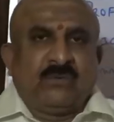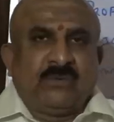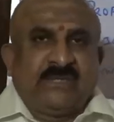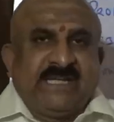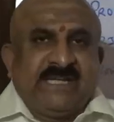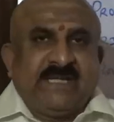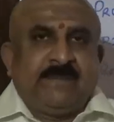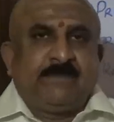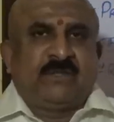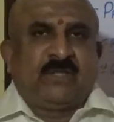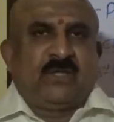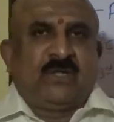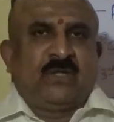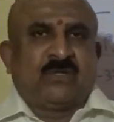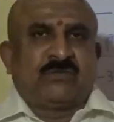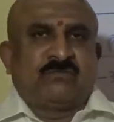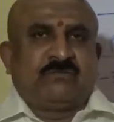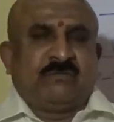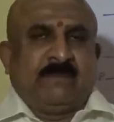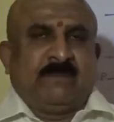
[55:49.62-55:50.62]
how deep
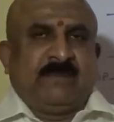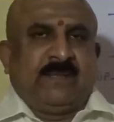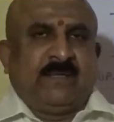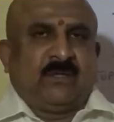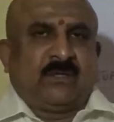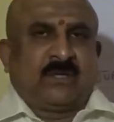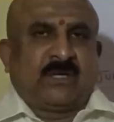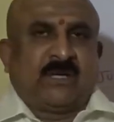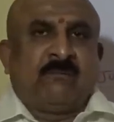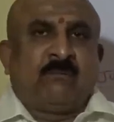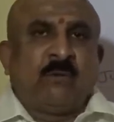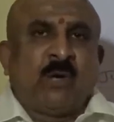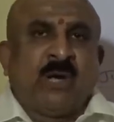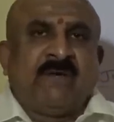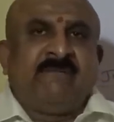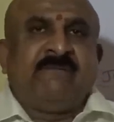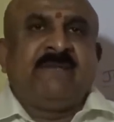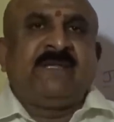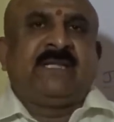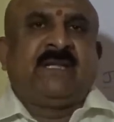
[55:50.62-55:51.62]
the loss will be, or
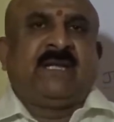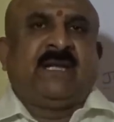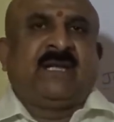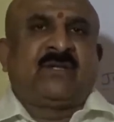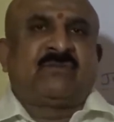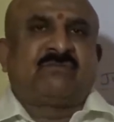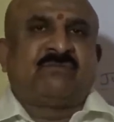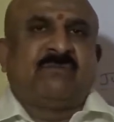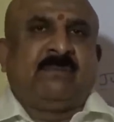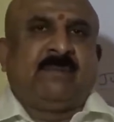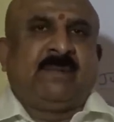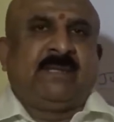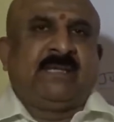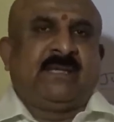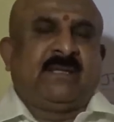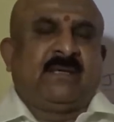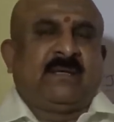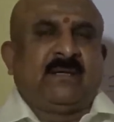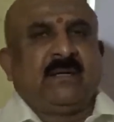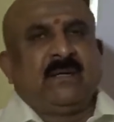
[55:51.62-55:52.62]
how heavy the loss
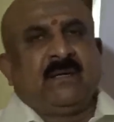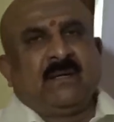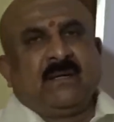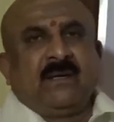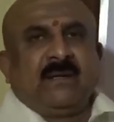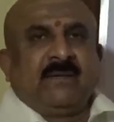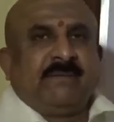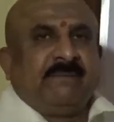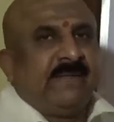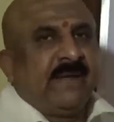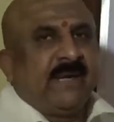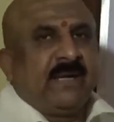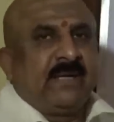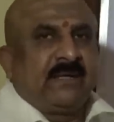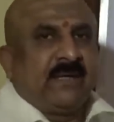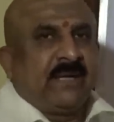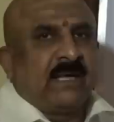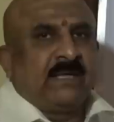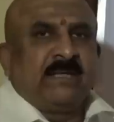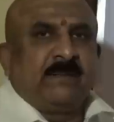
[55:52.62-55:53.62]
will be there,
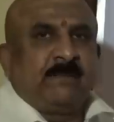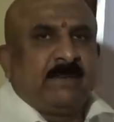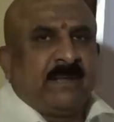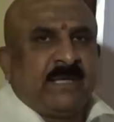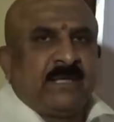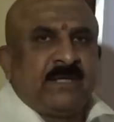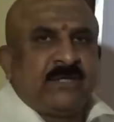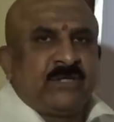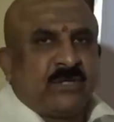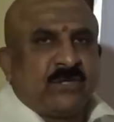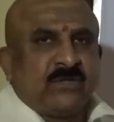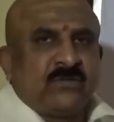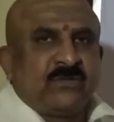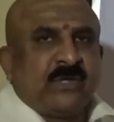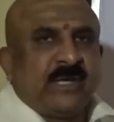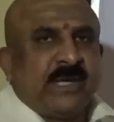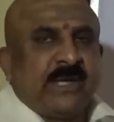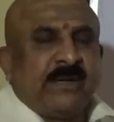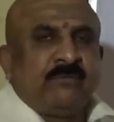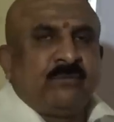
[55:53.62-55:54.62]
that other planets
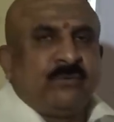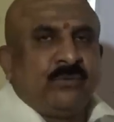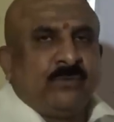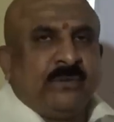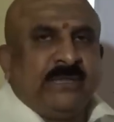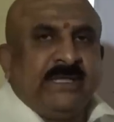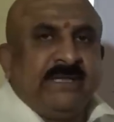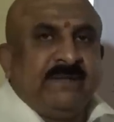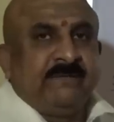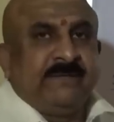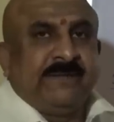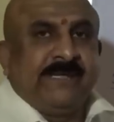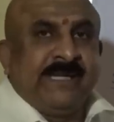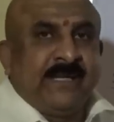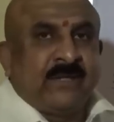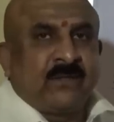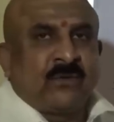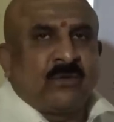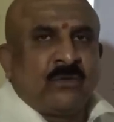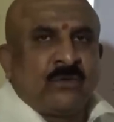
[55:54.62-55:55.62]
also have to
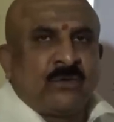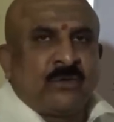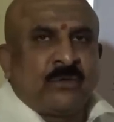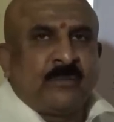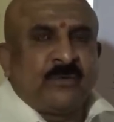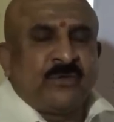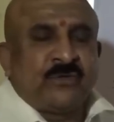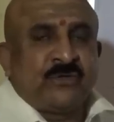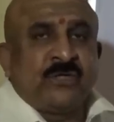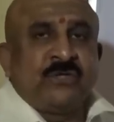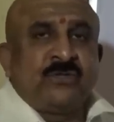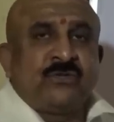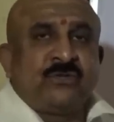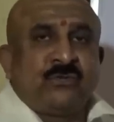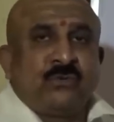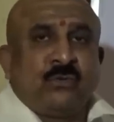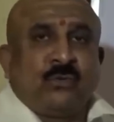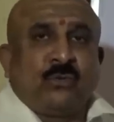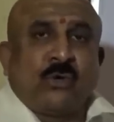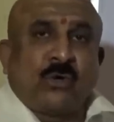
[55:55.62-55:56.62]
give their
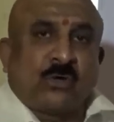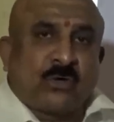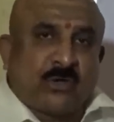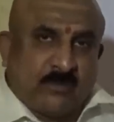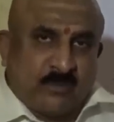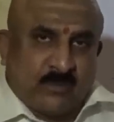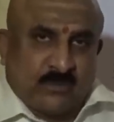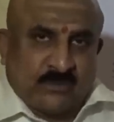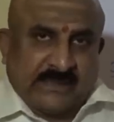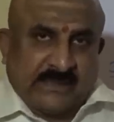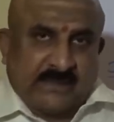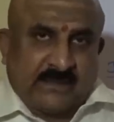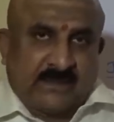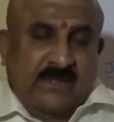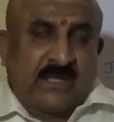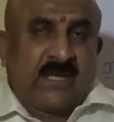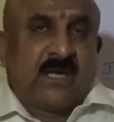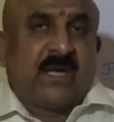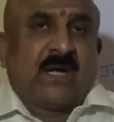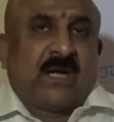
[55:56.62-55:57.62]
contributions to talk about
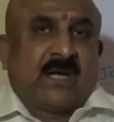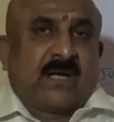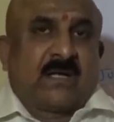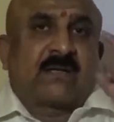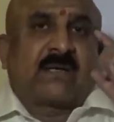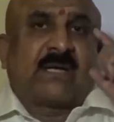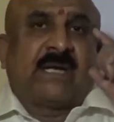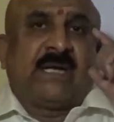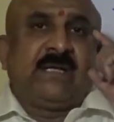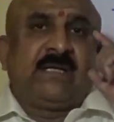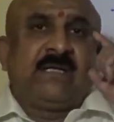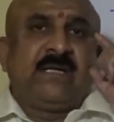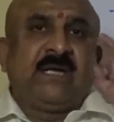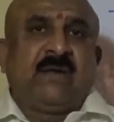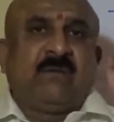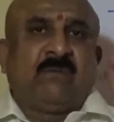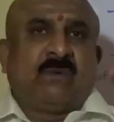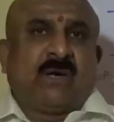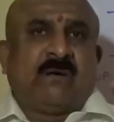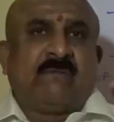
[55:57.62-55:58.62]
that.
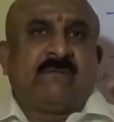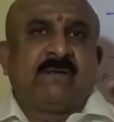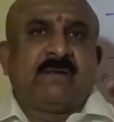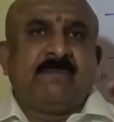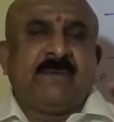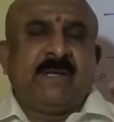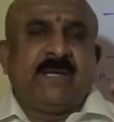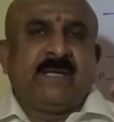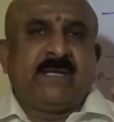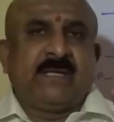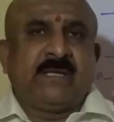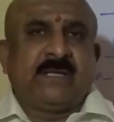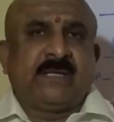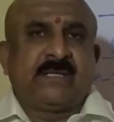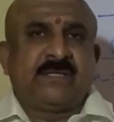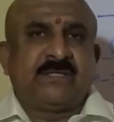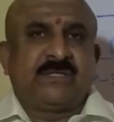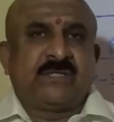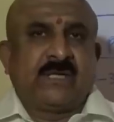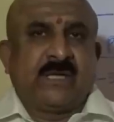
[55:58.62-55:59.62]
Right now, our main
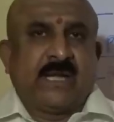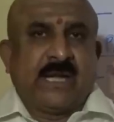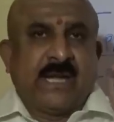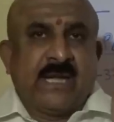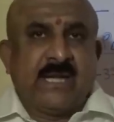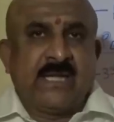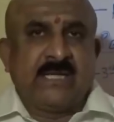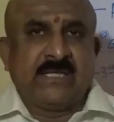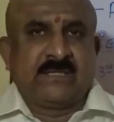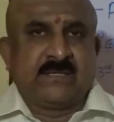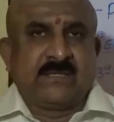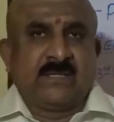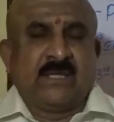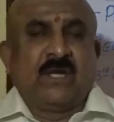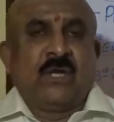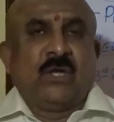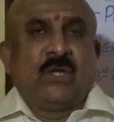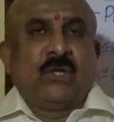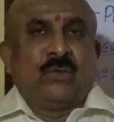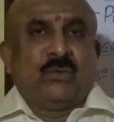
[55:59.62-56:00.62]
intention
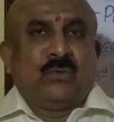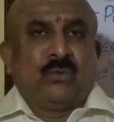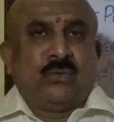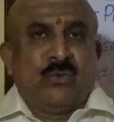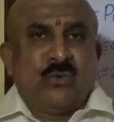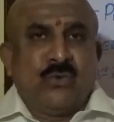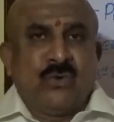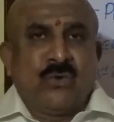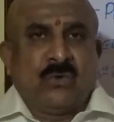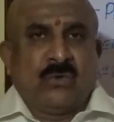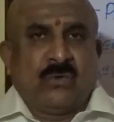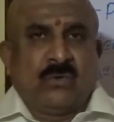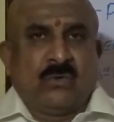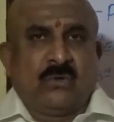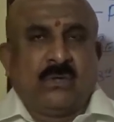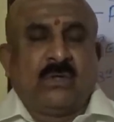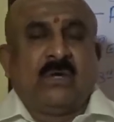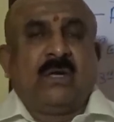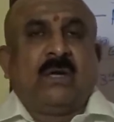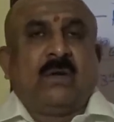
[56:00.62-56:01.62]
is to
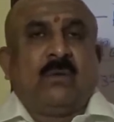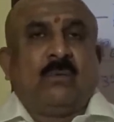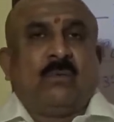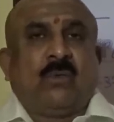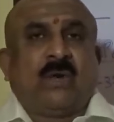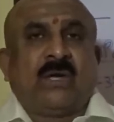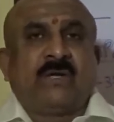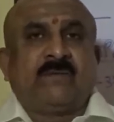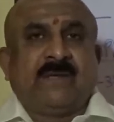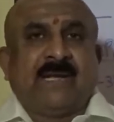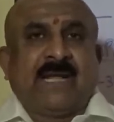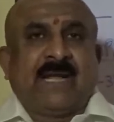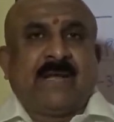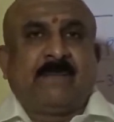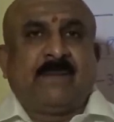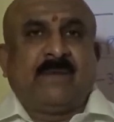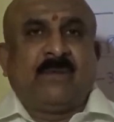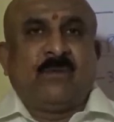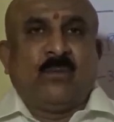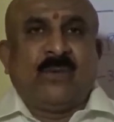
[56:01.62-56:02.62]
know what
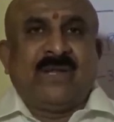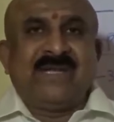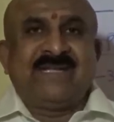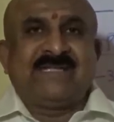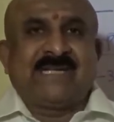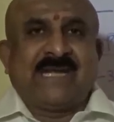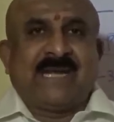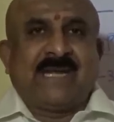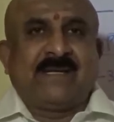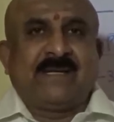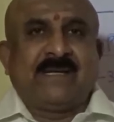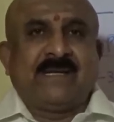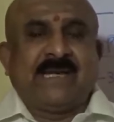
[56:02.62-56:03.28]
will happen when